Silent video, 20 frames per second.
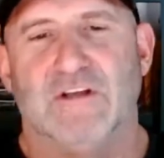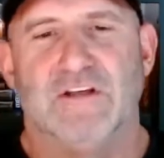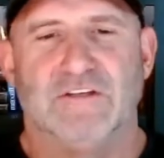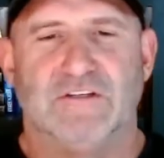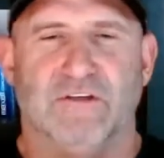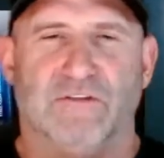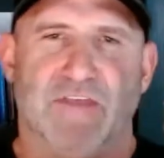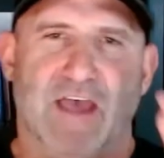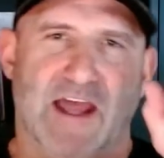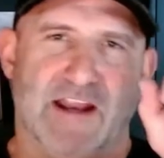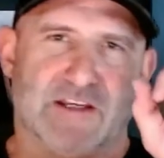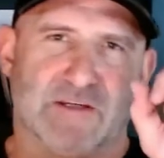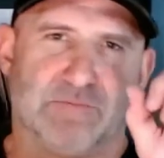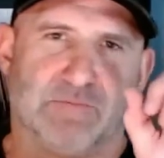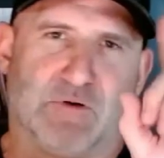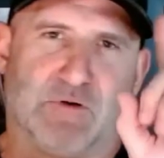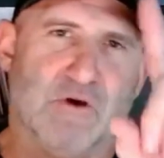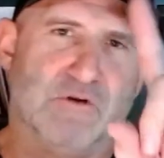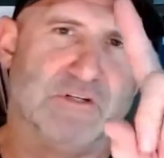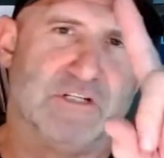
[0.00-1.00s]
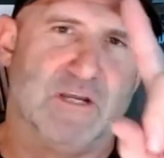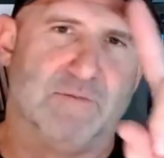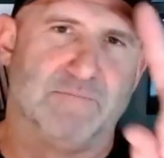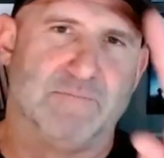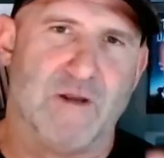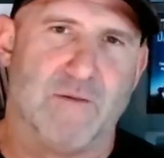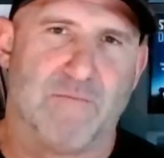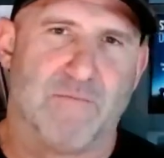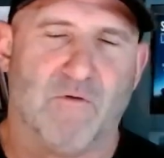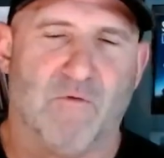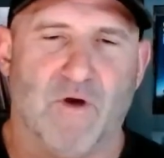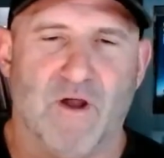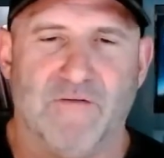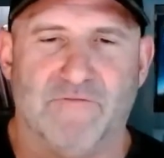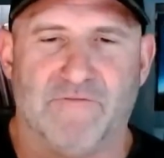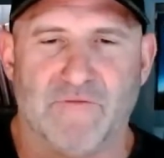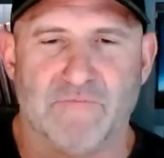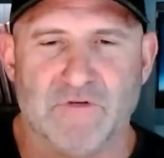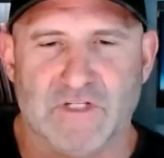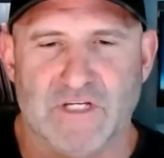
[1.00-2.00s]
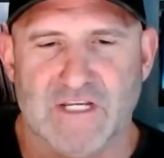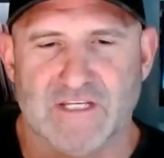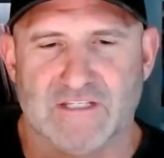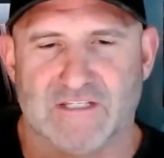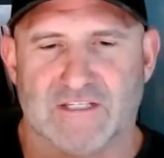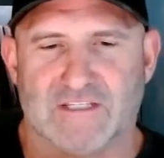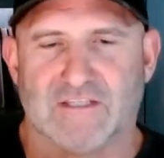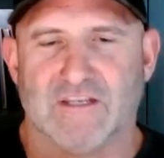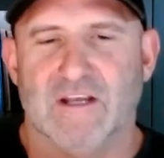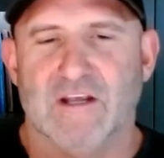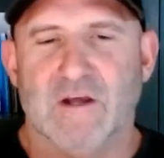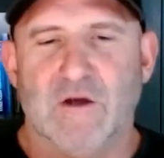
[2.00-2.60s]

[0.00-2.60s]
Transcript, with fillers: So that is pro tip number one from Jesus.